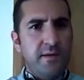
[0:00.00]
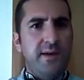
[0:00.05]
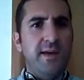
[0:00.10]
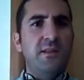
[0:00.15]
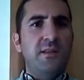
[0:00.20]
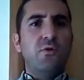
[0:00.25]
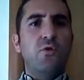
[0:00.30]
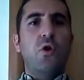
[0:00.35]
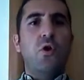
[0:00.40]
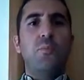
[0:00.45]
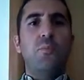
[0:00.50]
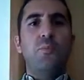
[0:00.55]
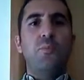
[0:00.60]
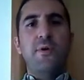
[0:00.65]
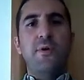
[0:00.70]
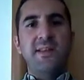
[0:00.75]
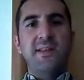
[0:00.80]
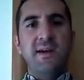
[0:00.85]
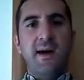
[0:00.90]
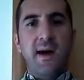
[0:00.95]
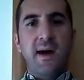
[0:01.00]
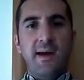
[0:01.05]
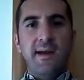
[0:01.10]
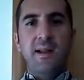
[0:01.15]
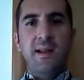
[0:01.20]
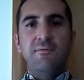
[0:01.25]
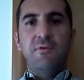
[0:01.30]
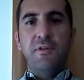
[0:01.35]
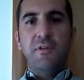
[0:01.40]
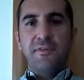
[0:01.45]
Incorporate
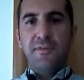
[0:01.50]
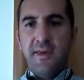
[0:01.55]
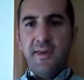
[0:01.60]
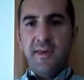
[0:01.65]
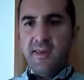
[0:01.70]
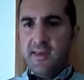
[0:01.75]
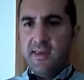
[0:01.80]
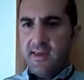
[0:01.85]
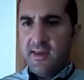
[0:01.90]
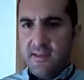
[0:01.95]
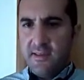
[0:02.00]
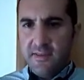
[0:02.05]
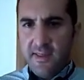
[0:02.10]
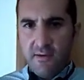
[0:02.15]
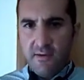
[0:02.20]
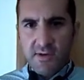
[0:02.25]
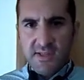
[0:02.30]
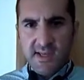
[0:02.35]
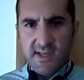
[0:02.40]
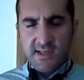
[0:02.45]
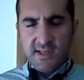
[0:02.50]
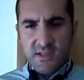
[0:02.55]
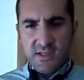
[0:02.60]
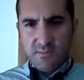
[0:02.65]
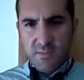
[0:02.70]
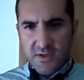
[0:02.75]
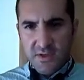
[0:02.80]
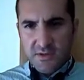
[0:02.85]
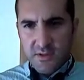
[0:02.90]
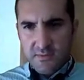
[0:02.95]
high-level thinking in their
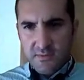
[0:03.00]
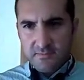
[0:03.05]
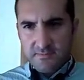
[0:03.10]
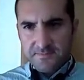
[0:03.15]
assessment.